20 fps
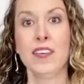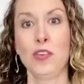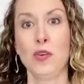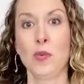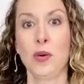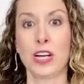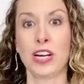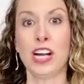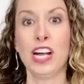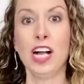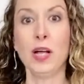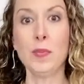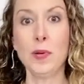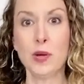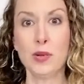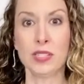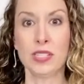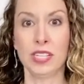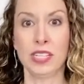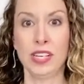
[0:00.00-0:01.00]
If you want your
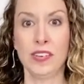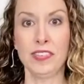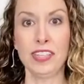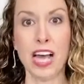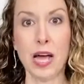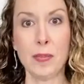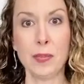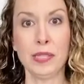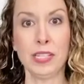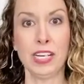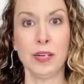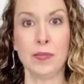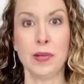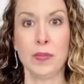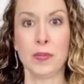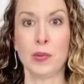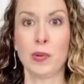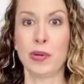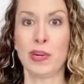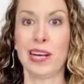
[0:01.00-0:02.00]
elbows to lift up a little
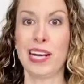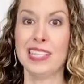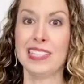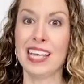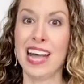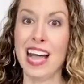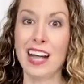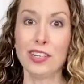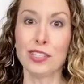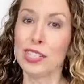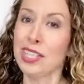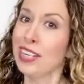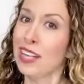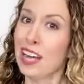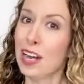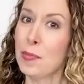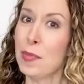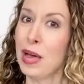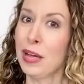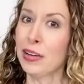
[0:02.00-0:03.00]
bit more, it's actually
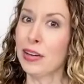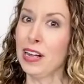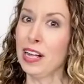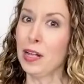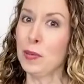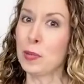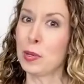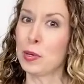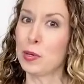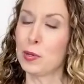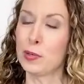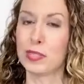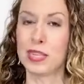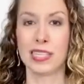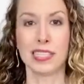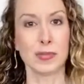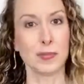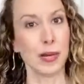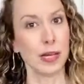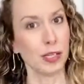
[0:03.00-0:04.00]
not about your elbows,
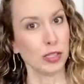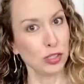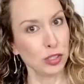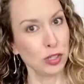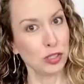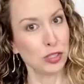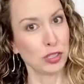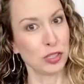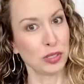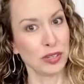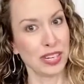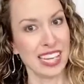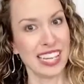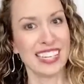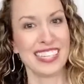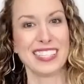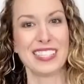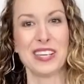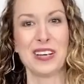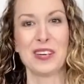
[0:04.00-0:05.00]
it's about your shoulder
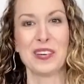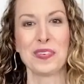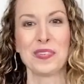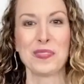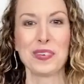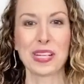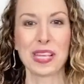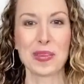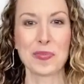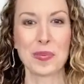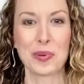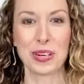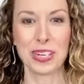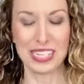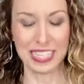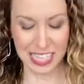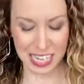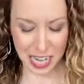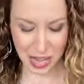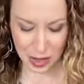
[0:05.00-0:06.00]
joint. So really
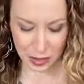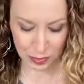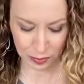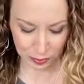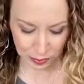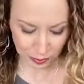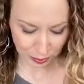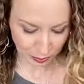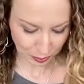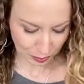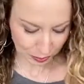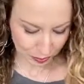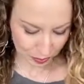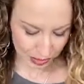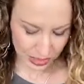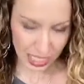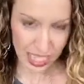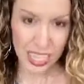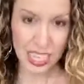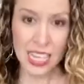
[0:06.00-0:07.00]
important to know.
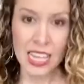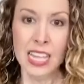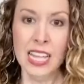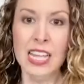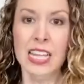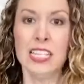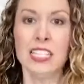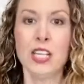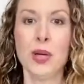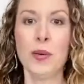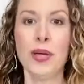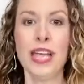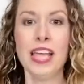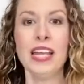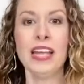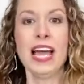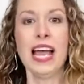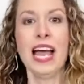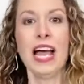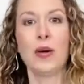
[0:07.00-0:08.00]
So
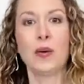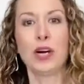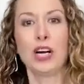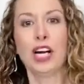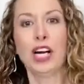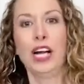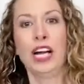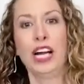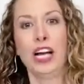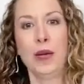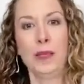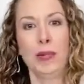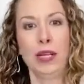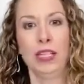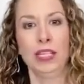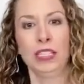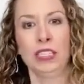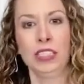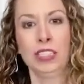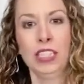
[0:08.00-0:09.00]
in our
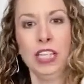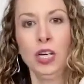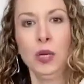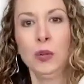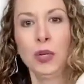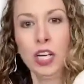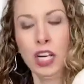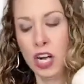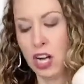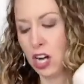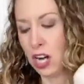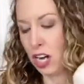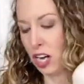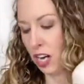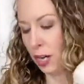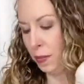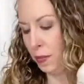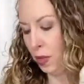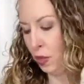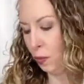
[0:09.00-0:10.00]
lower
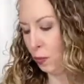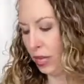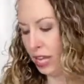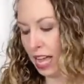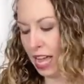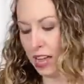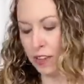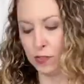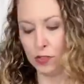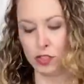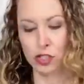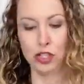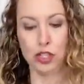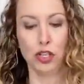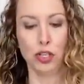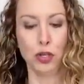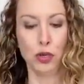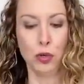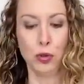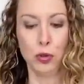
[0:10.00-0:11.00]
arm, we have
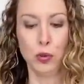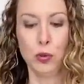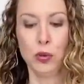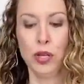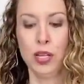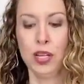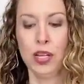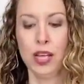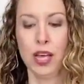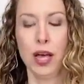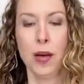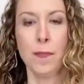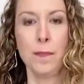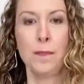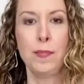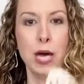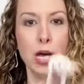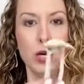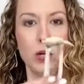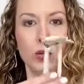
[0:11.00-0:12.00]
2
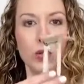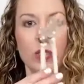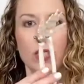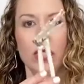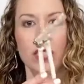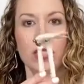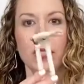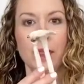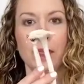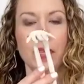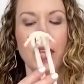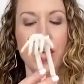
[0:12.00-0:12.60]
bones.